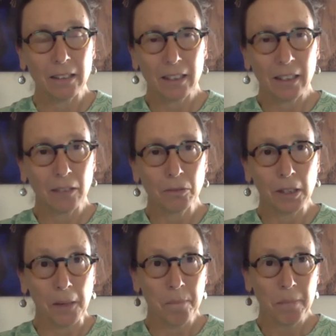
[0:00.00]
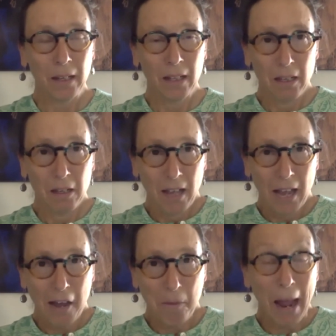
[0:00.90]
and really
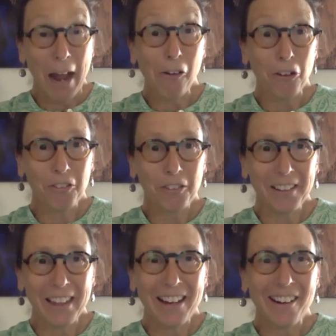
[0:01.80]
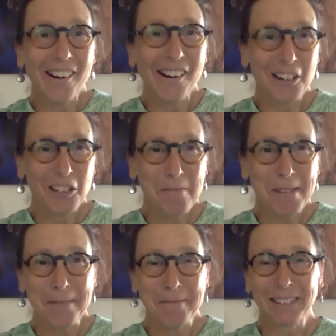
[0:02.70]
how powerful they are to
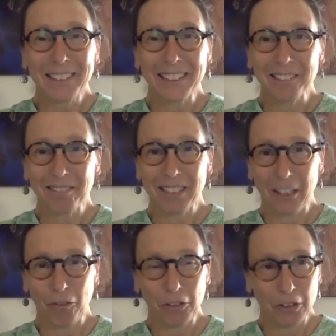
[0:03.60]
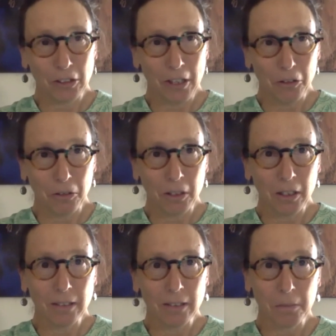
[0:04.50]
be able to influence other
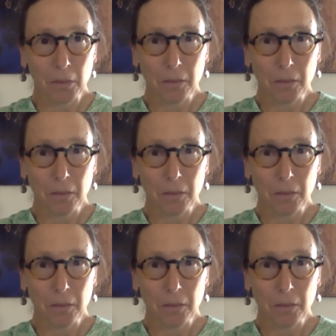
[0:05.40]
organisms.